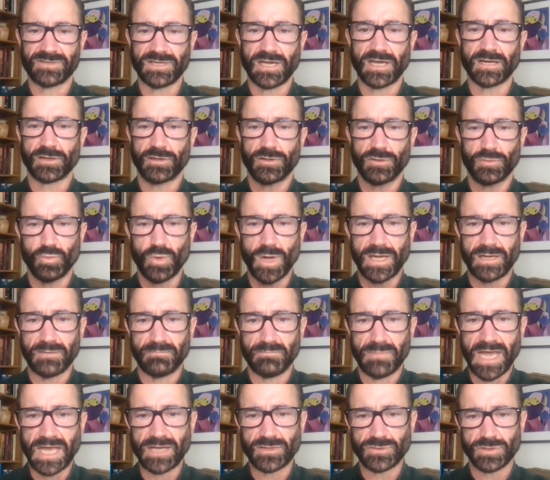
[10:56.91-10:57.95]
it's not a good way to
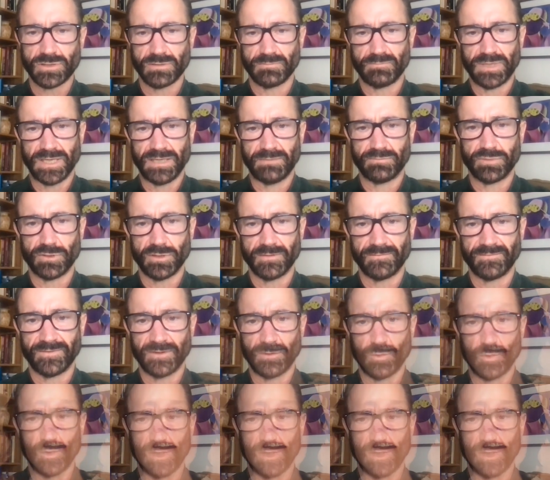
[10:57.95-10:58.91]
measure people. If